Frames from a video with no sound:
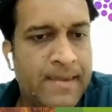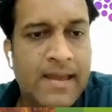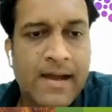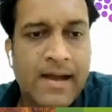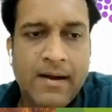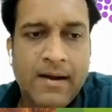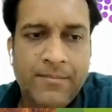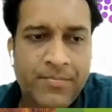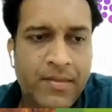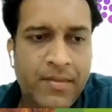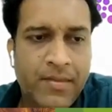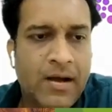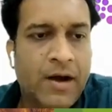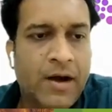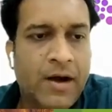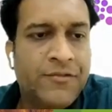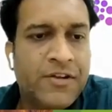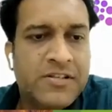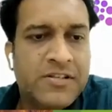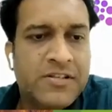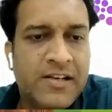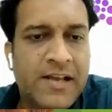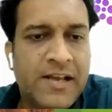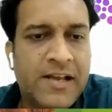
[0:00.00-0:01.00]
Yeah,
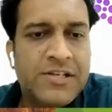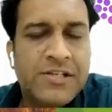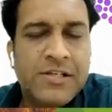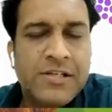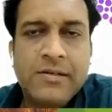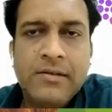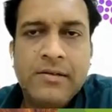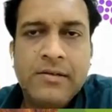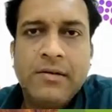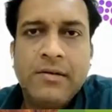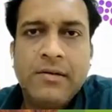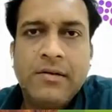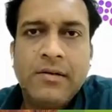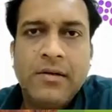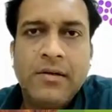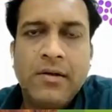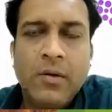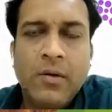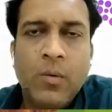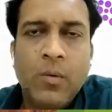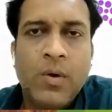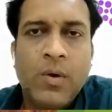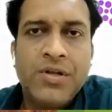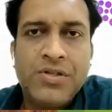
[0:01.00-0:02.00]
after selection,
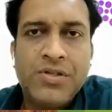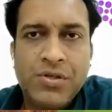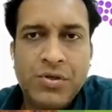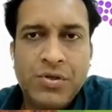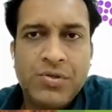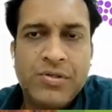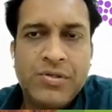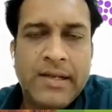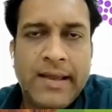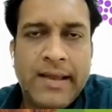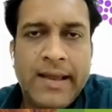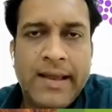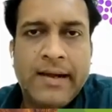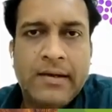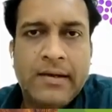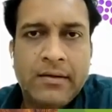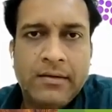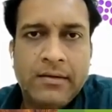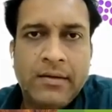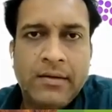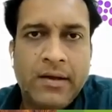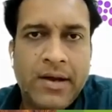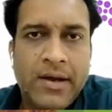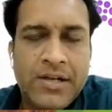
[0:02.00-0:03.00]
once you
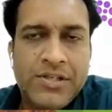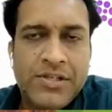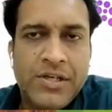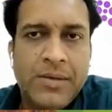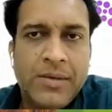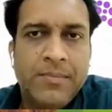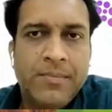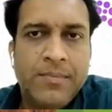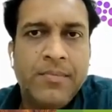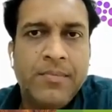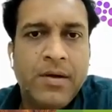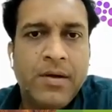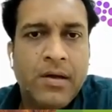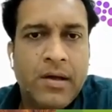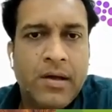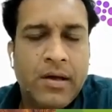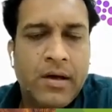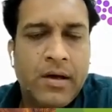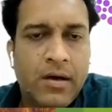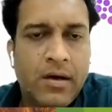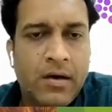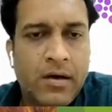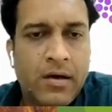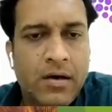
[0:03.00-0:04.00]
select the regime,
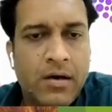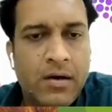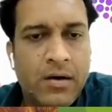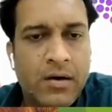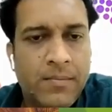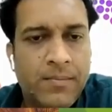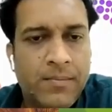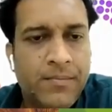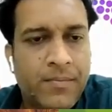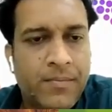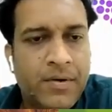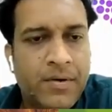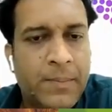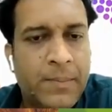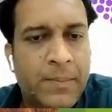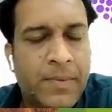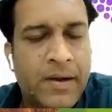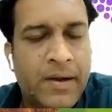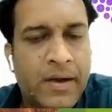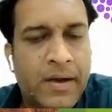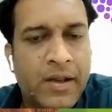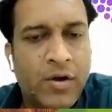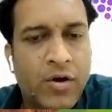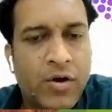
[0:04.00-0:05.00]

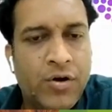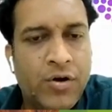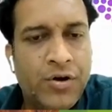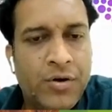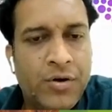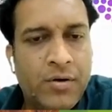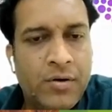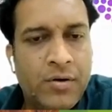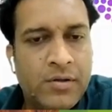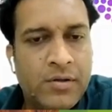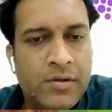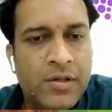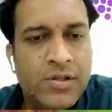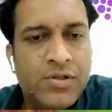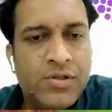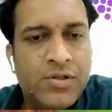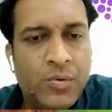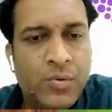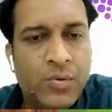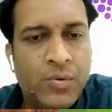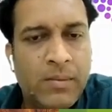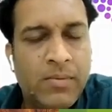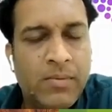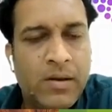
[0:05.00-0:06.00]
depending on the
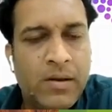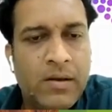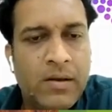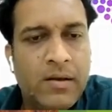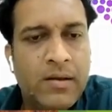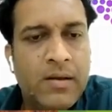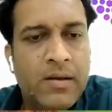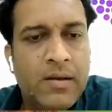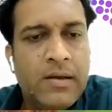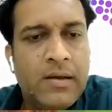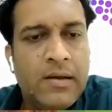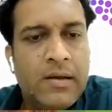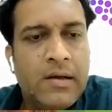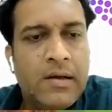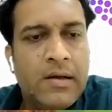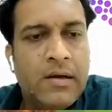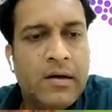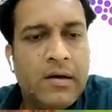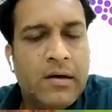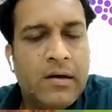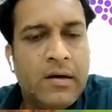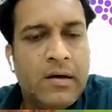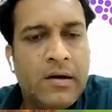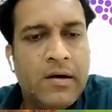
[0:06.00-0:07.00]
suitable,
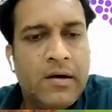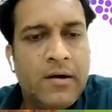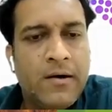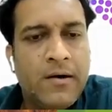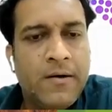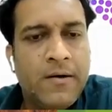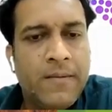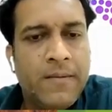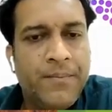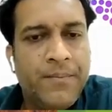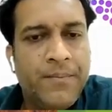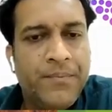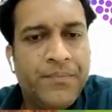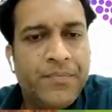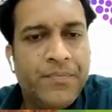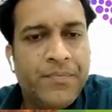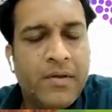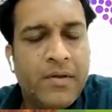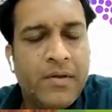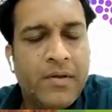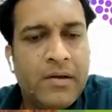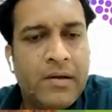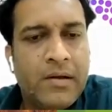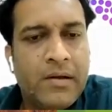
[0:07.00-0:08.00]
uh,
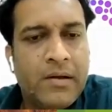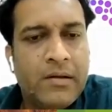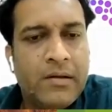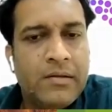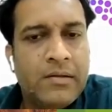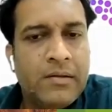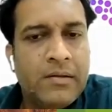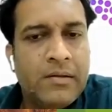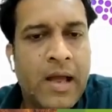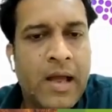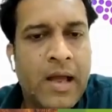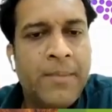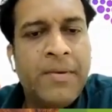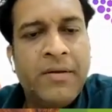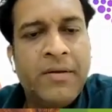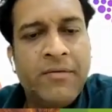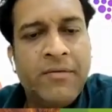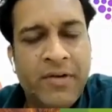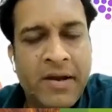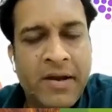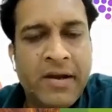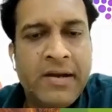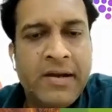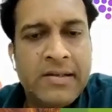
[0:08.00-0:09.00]
I
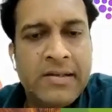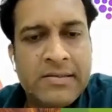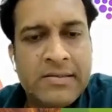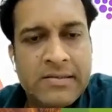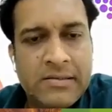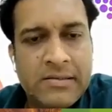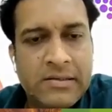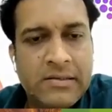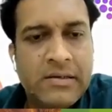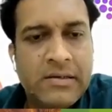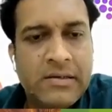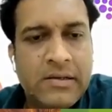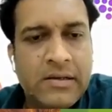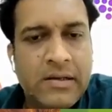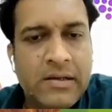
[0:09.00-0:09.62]
mean, where it is